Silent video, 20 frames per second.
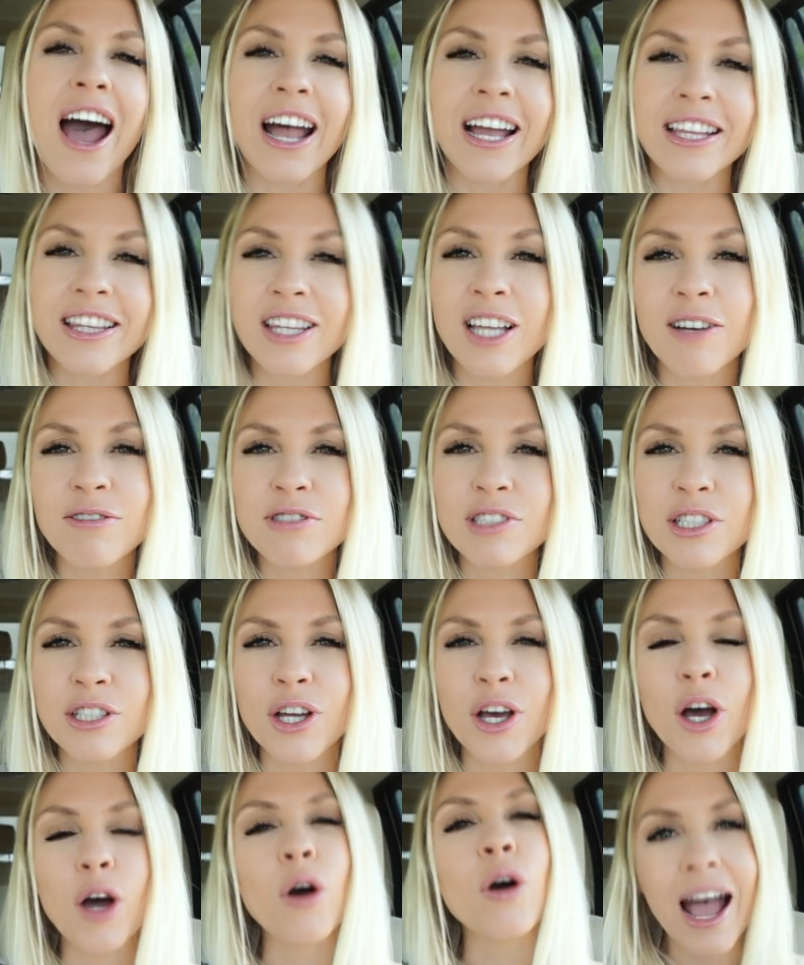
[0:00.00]
I'd love to
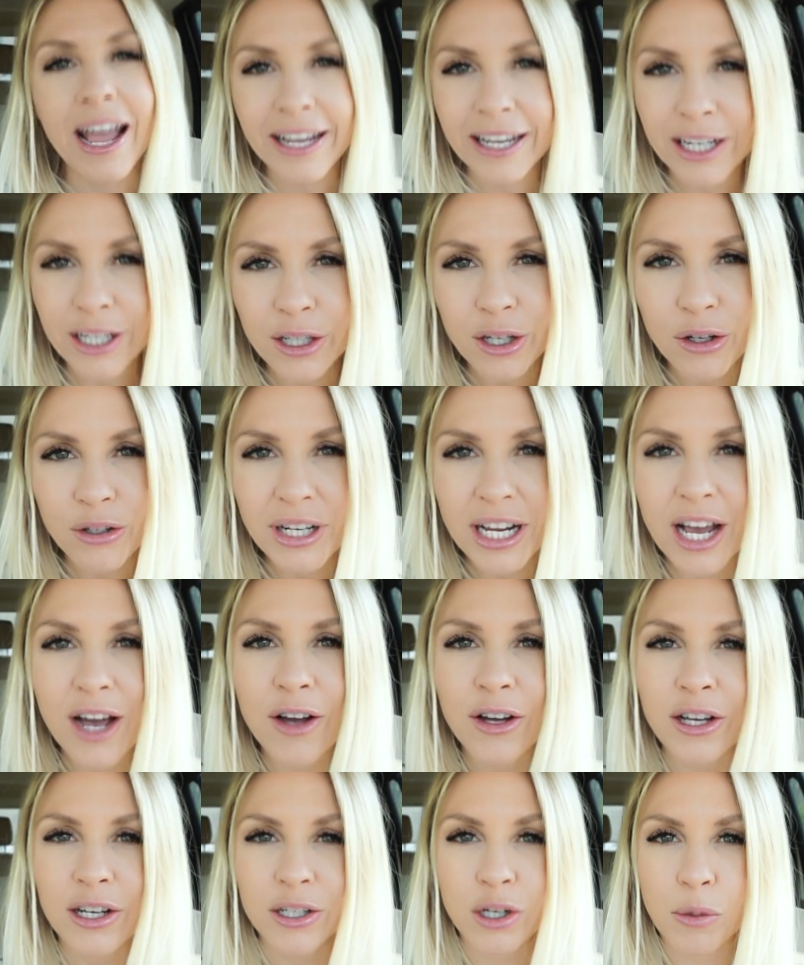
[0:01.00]
know. I gotta go
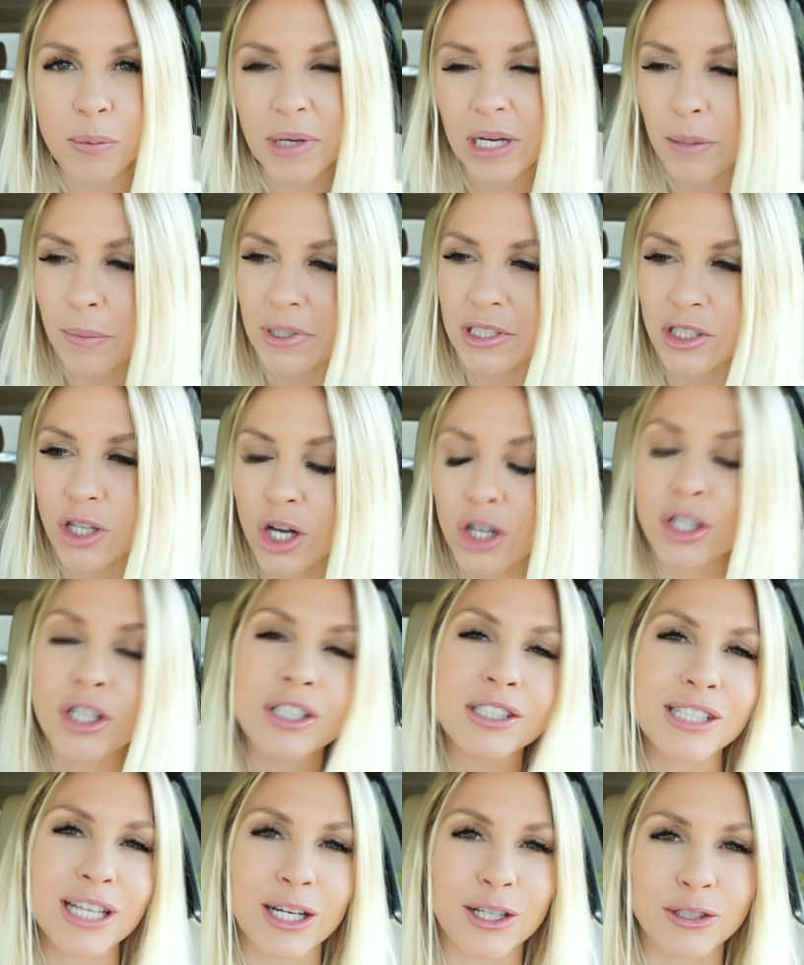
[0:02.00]
now, gotta go pick up my
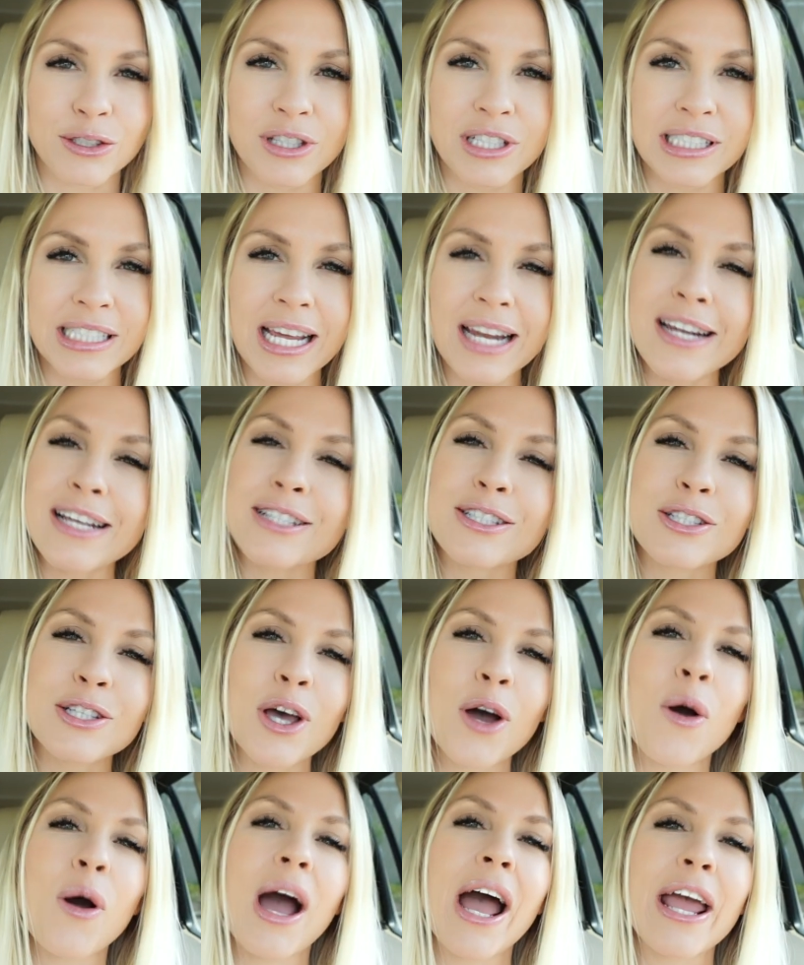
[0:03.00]
daughter, take her to the dentist.
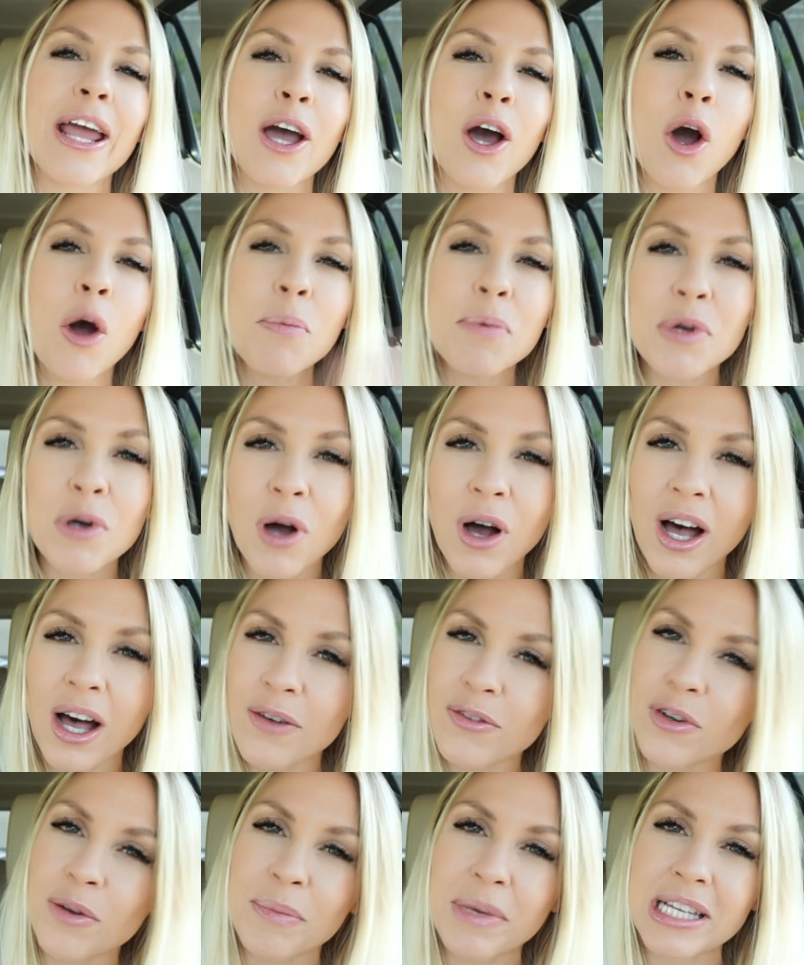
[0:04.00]
So I hope you all
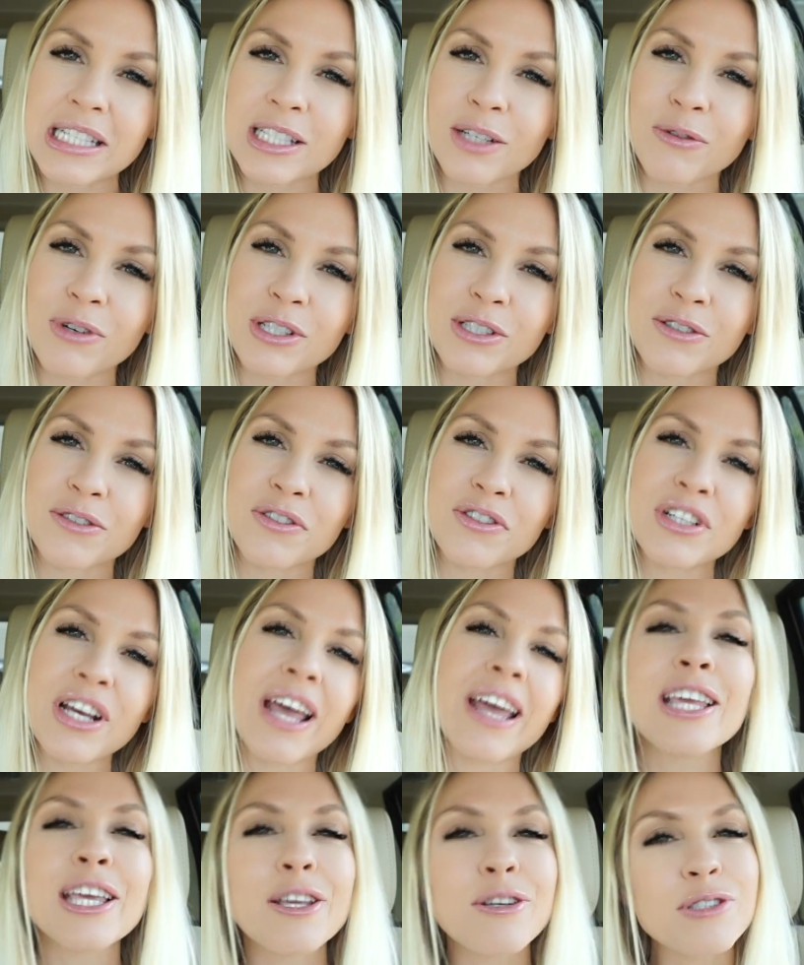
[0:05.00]
have an amazing rest of your
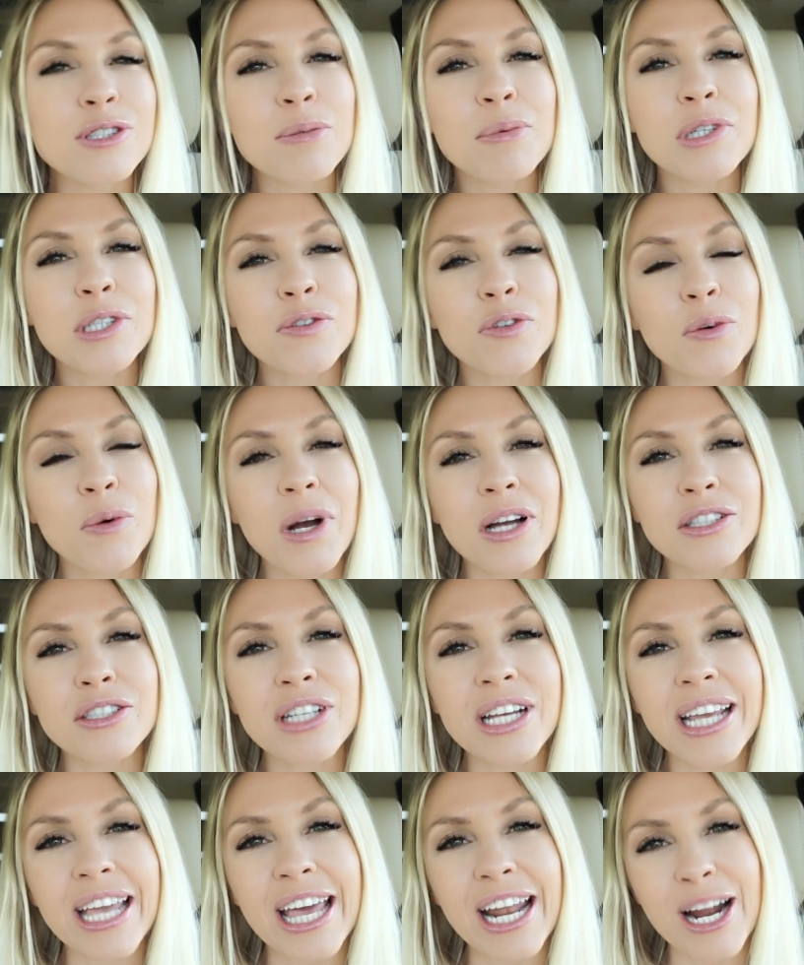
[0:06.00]
day. Thank you so much for
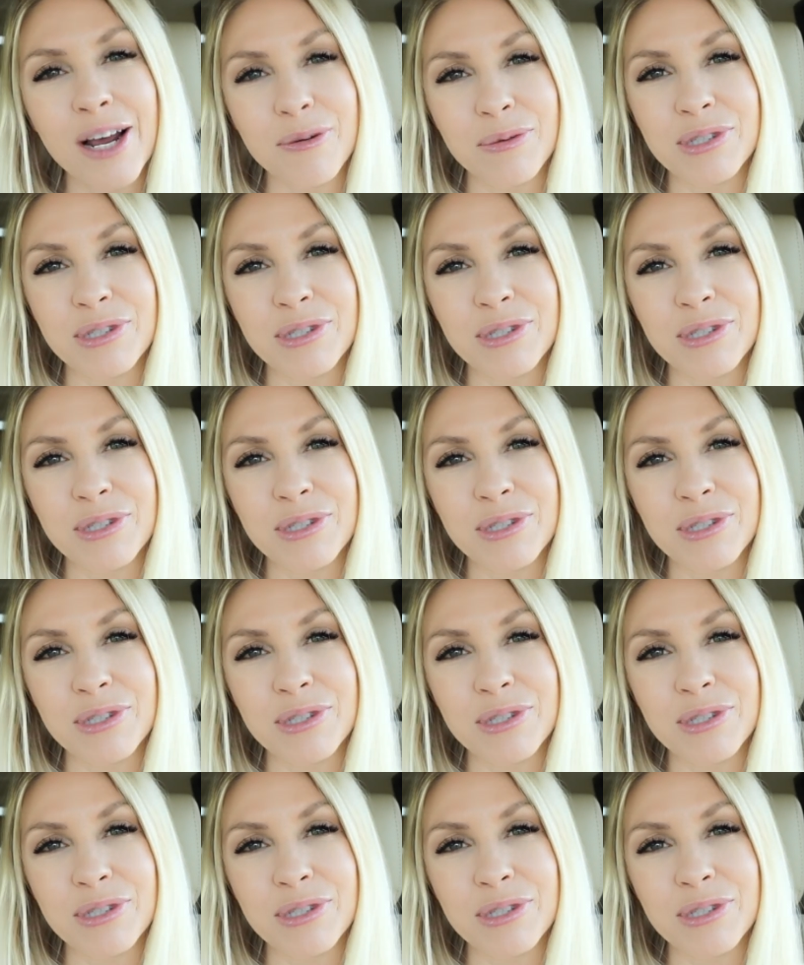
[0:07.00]
watching and I I